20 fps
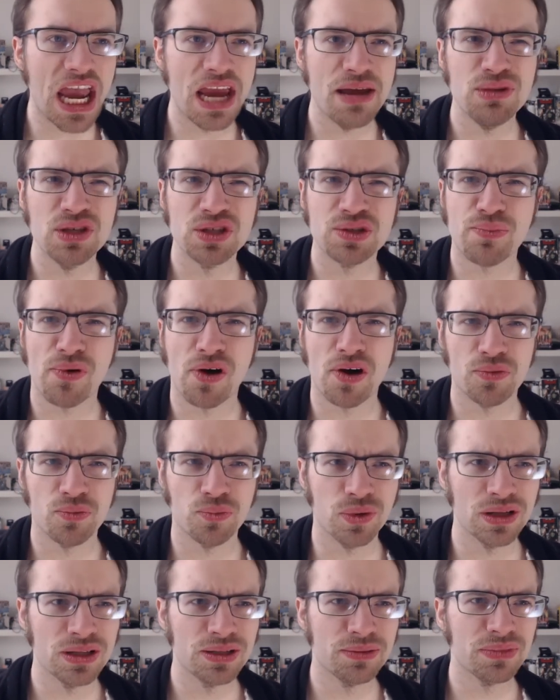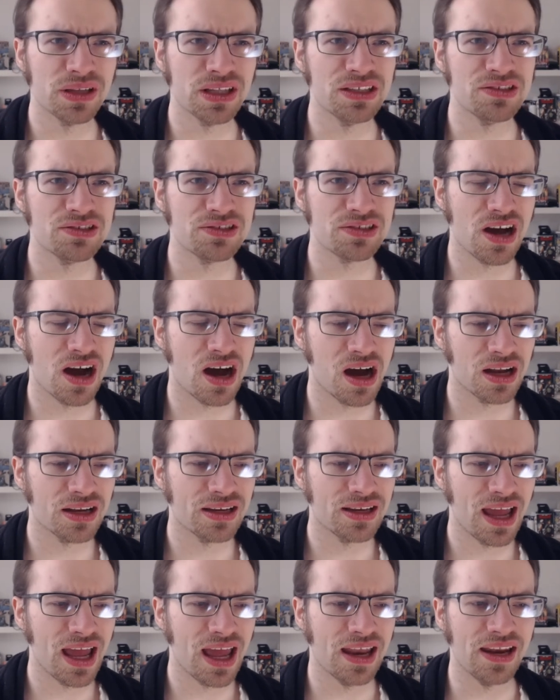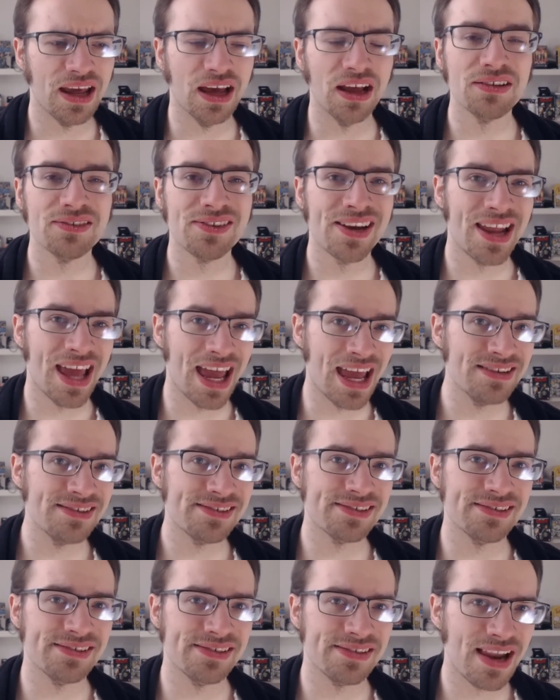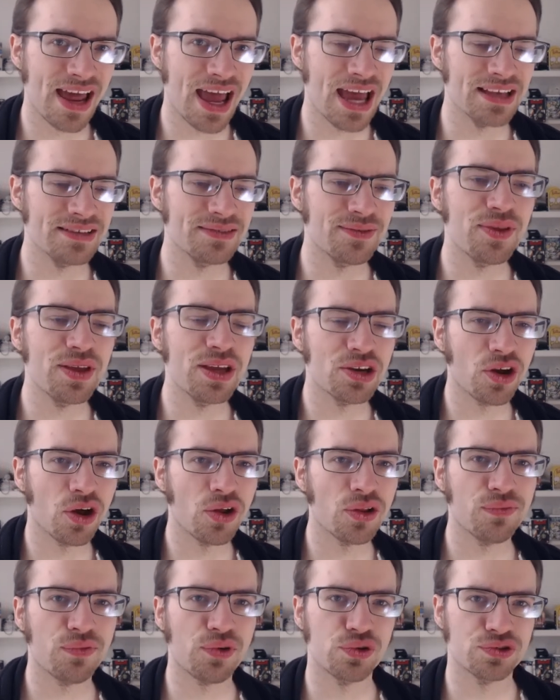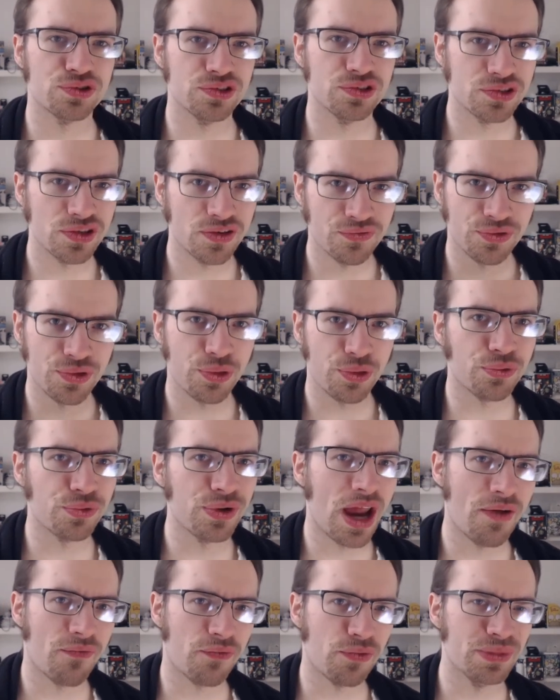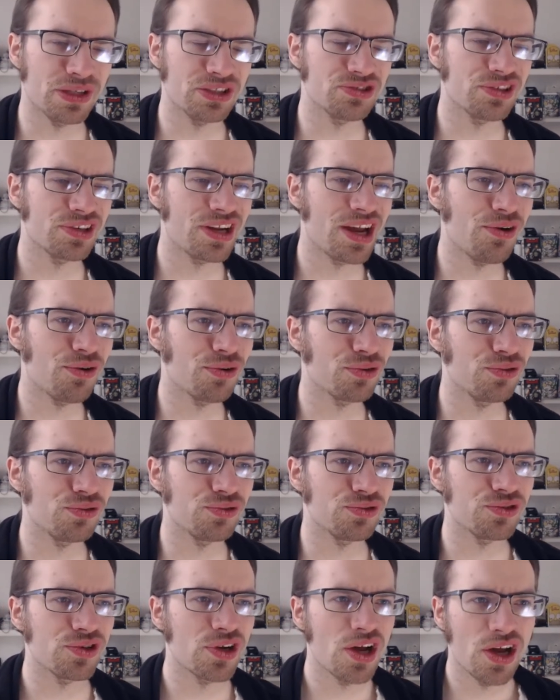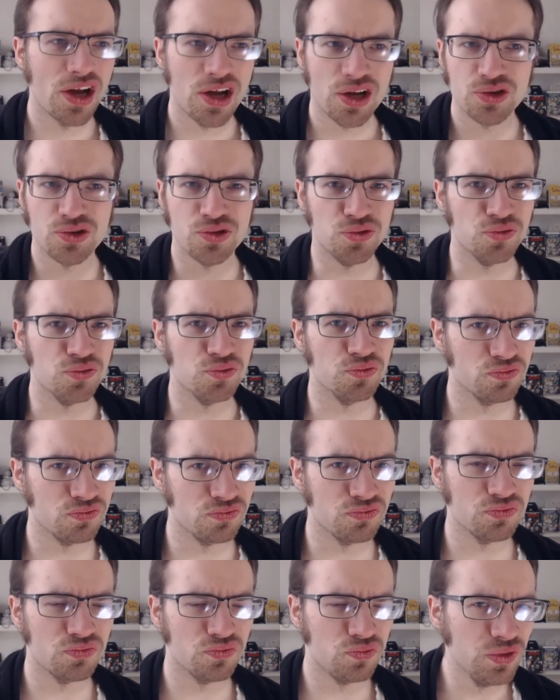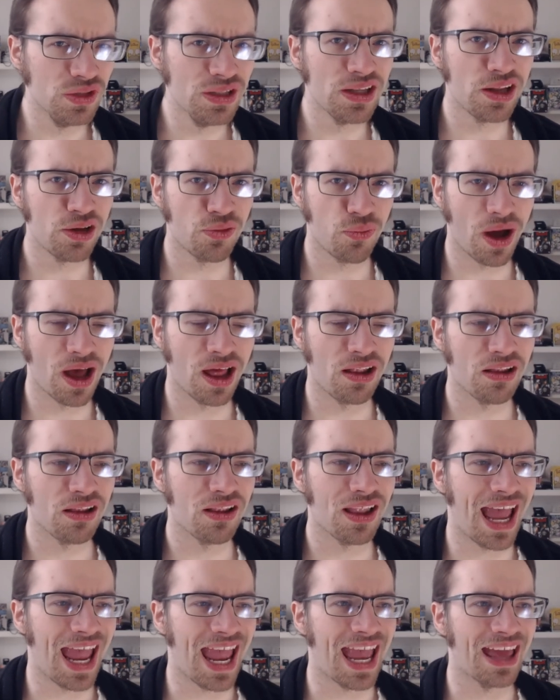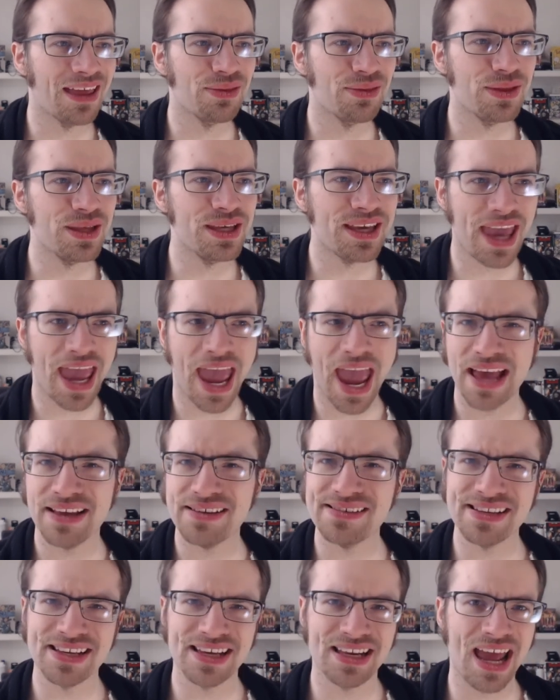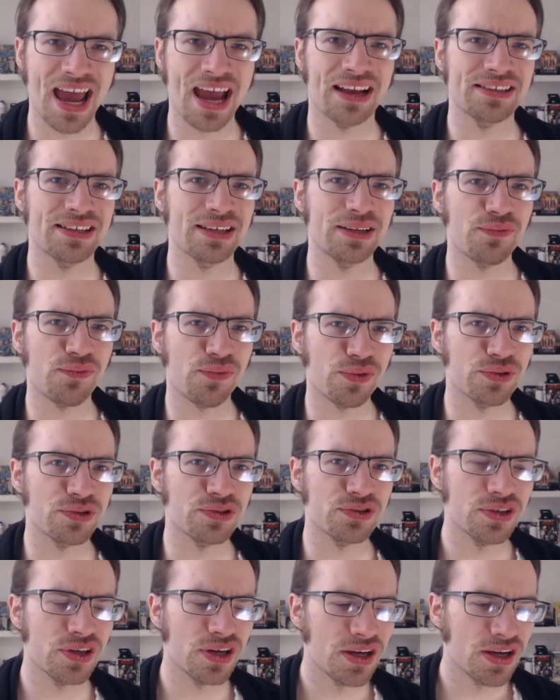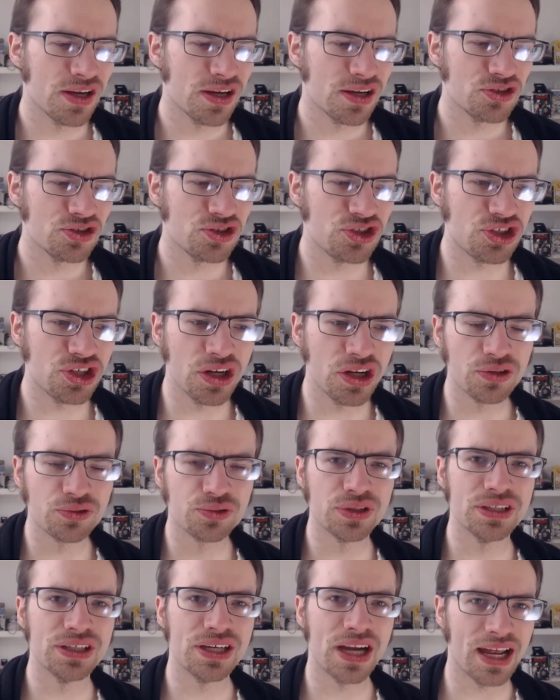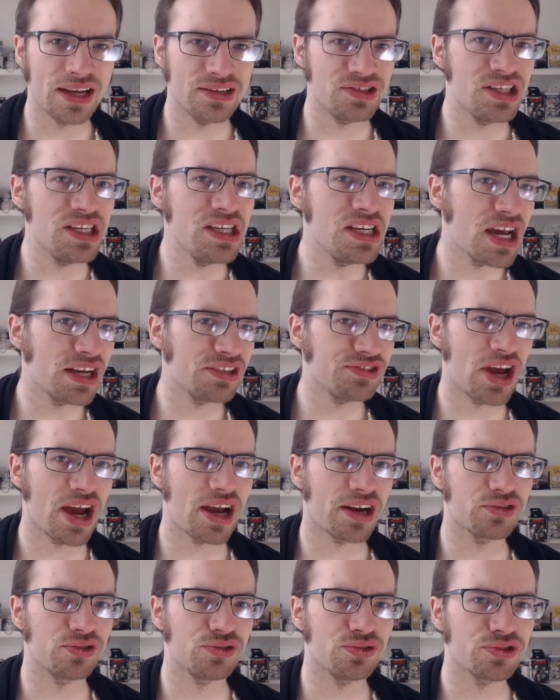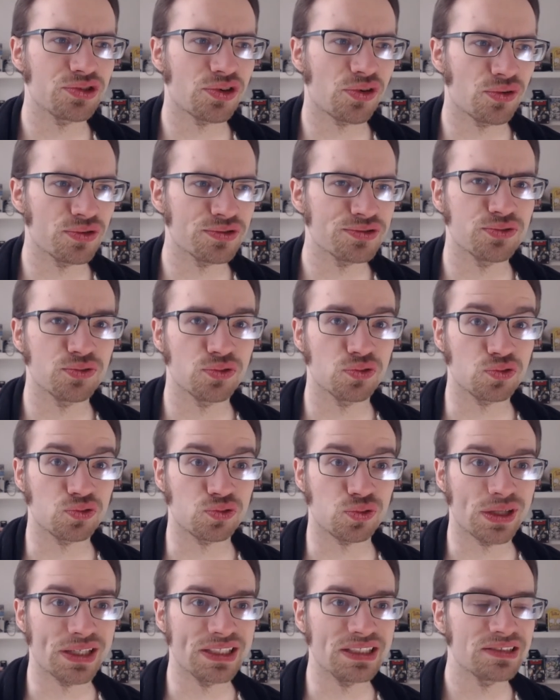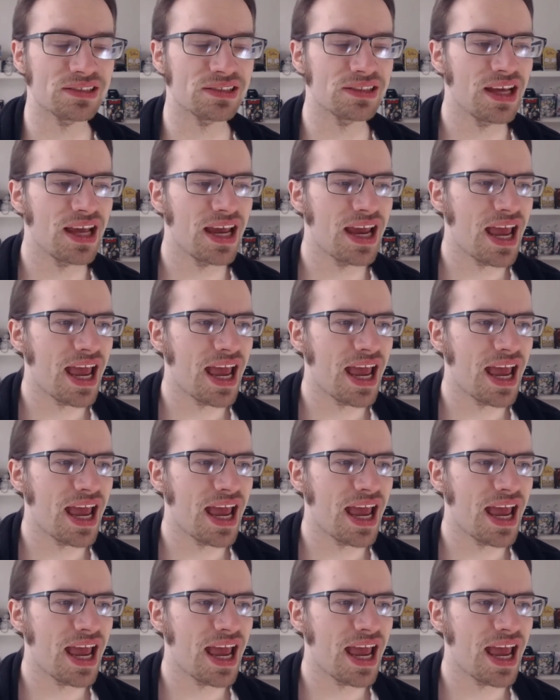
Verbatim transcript: Amy Smart, William Lee Scott, and Elden Henson as the adult versions of the three aforementioned characters do really well, and the casting and acting for the children and teenage actors are also great.